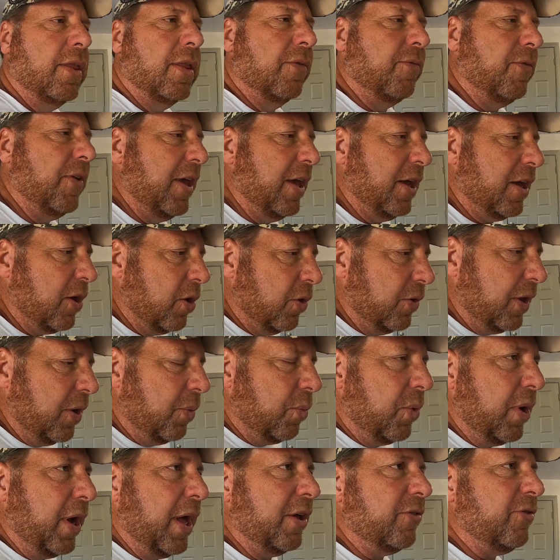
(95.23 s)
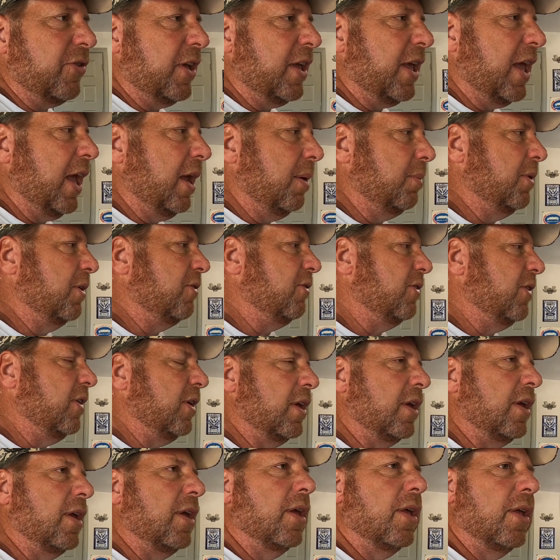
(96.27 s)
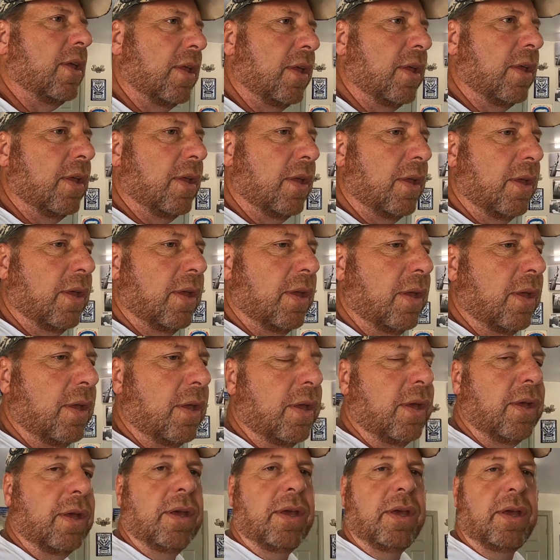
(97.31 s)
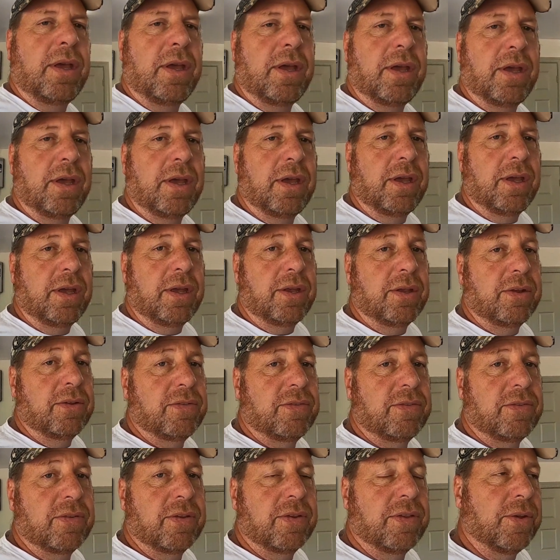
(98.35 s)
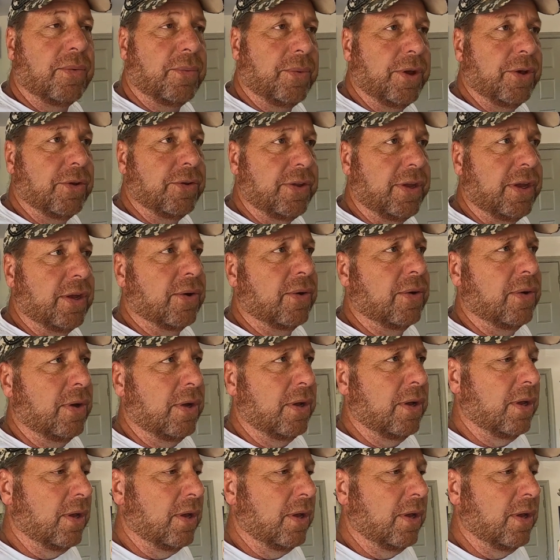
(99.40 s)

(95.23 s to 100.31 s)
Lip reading: the vehicle that we actually came to see is the real deal.